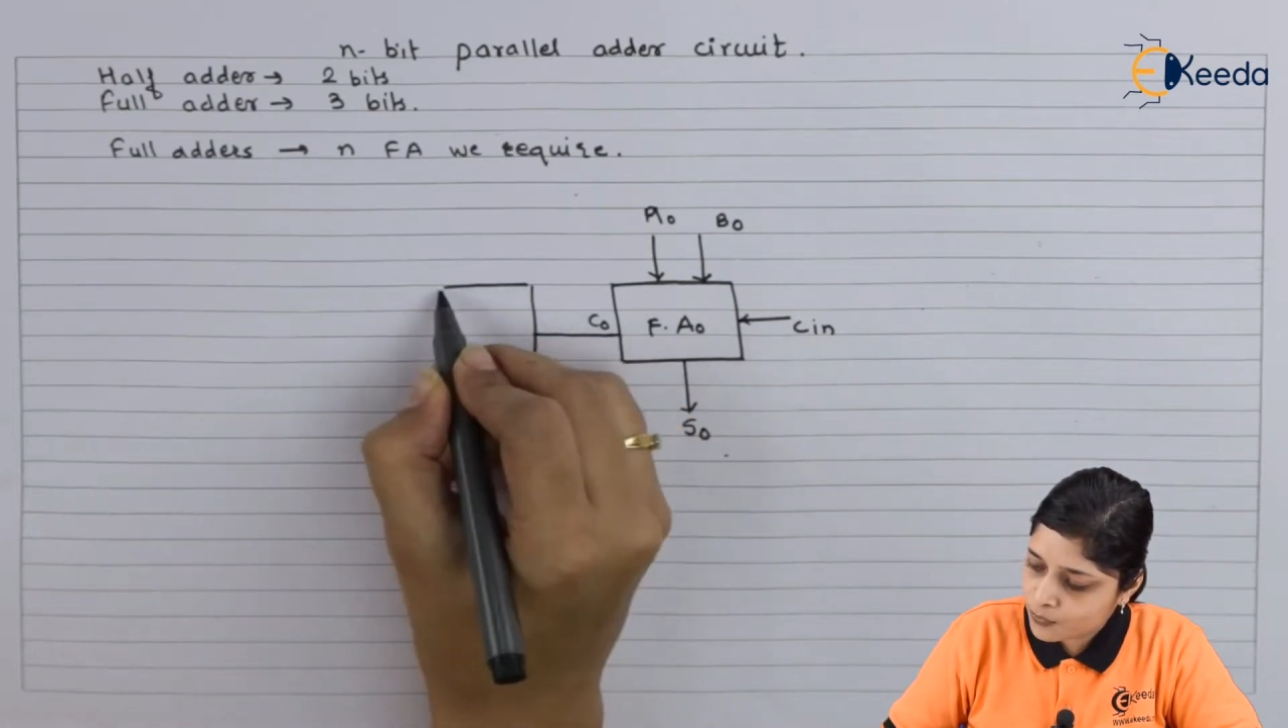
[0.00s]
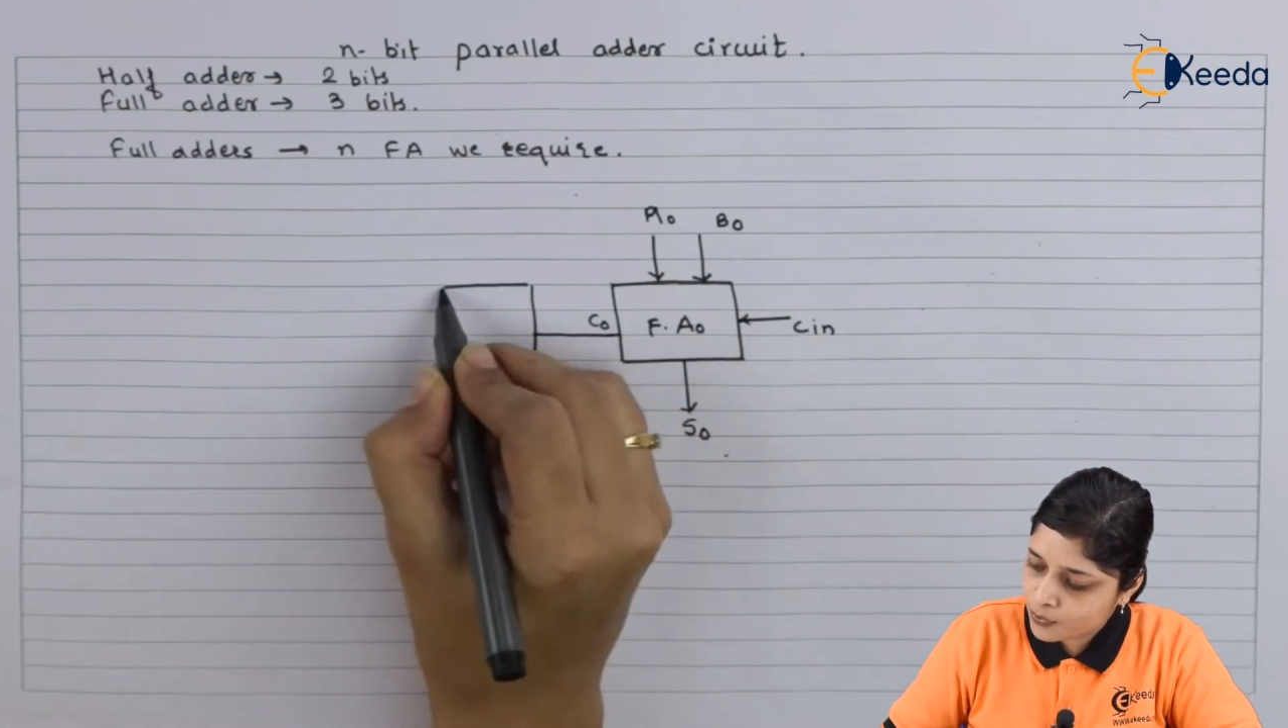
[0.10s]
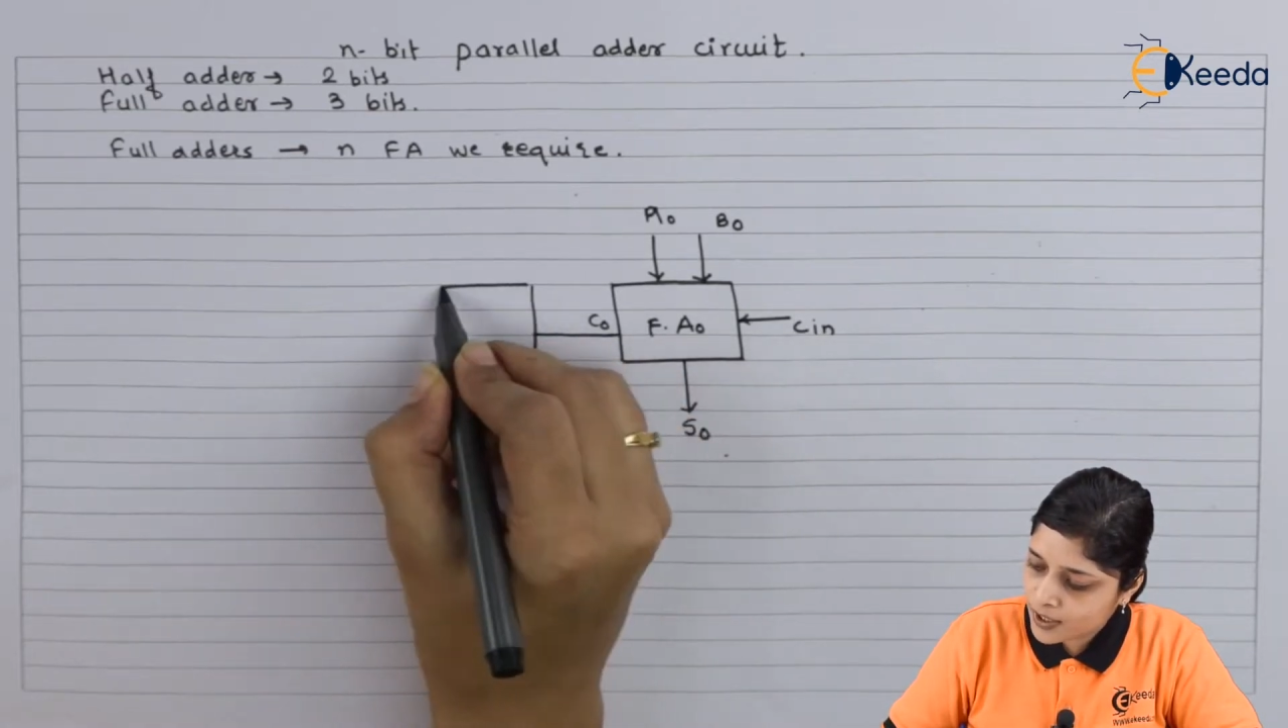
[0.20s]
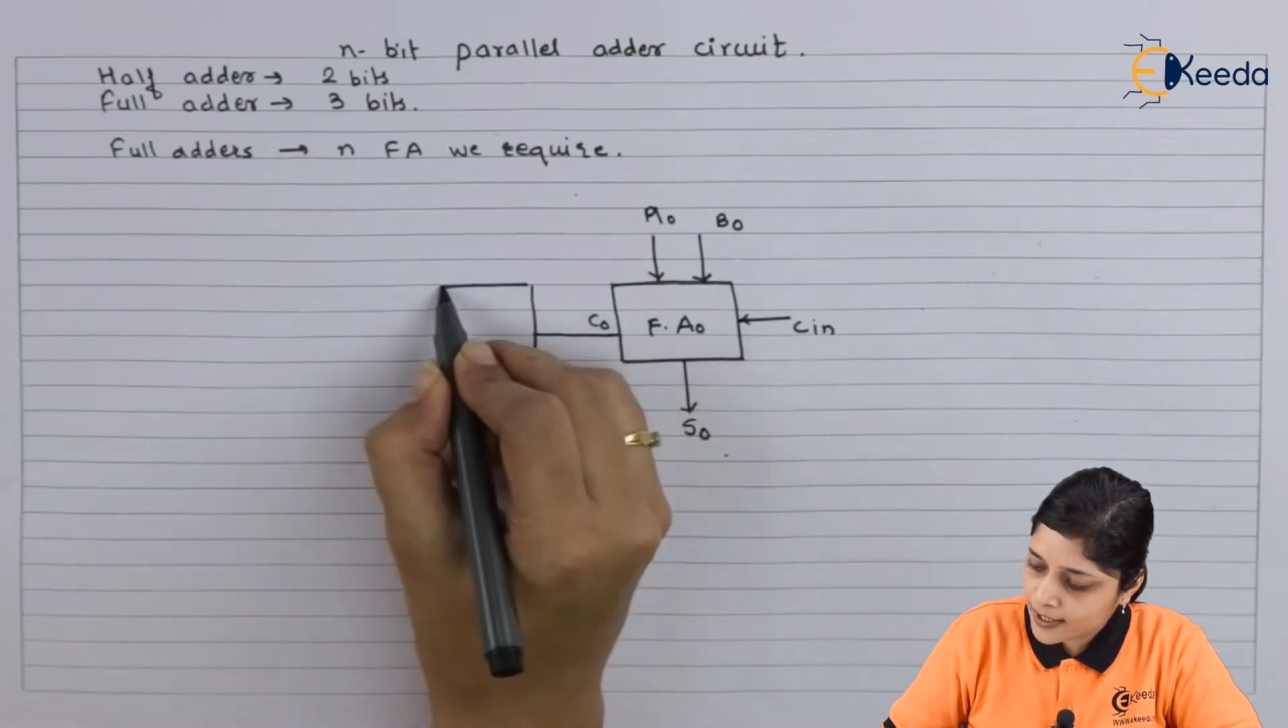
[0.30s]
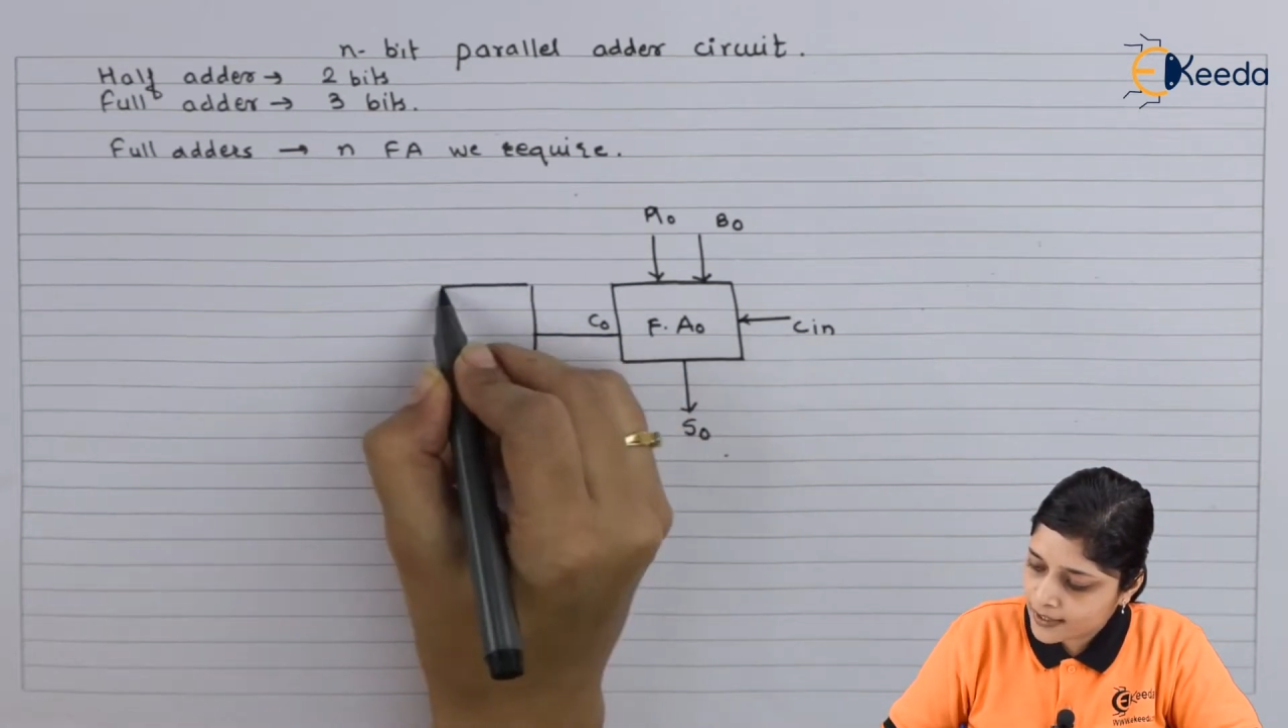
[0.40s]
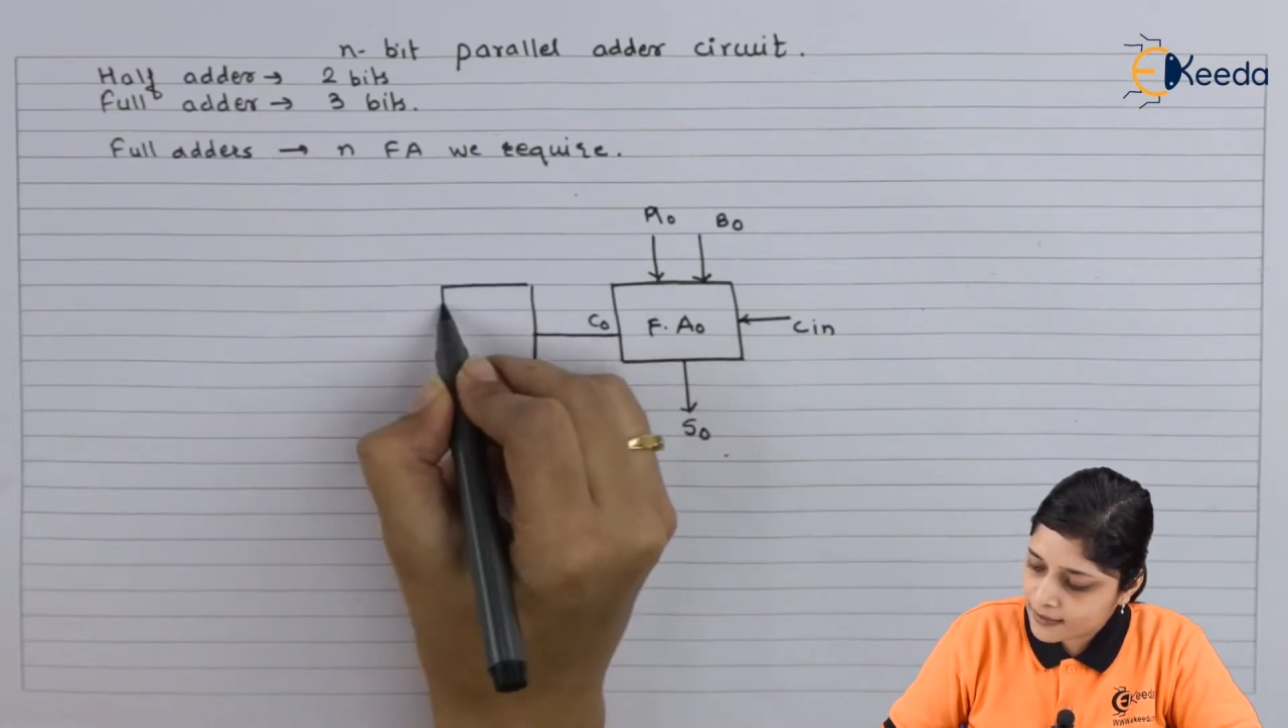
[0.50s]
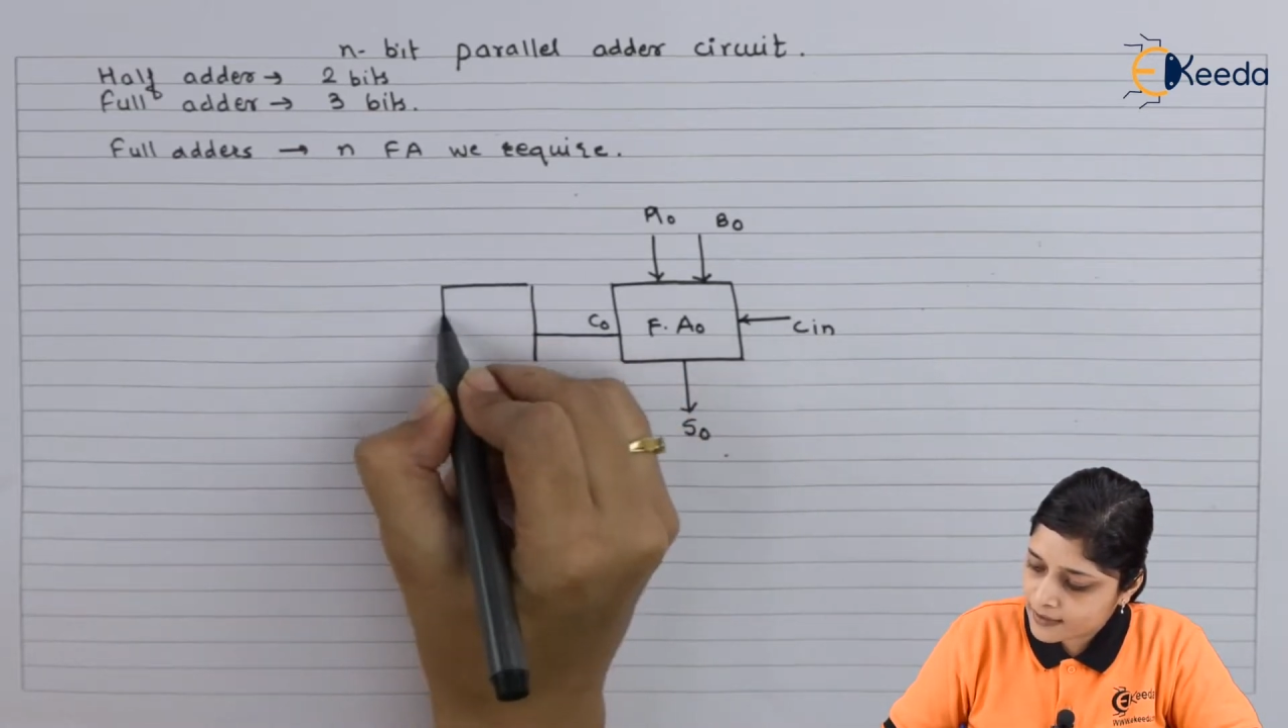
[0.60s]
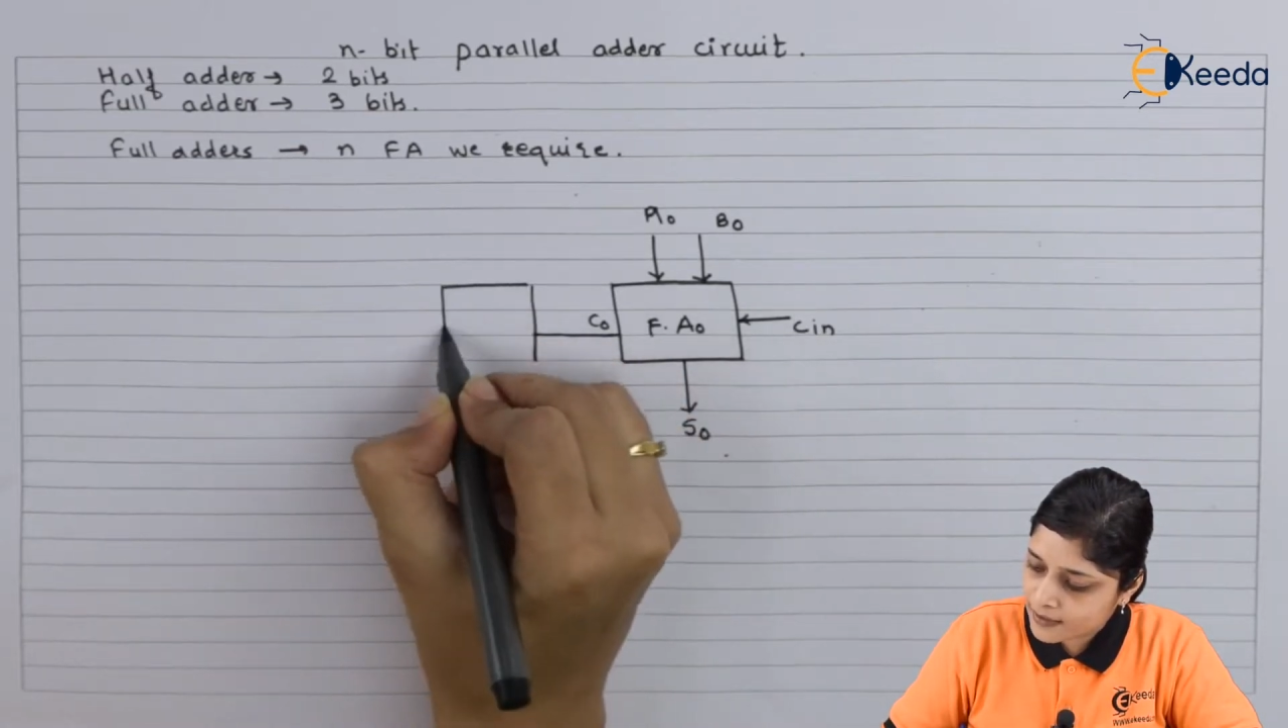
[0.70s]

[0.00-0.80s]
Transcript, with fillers: full adder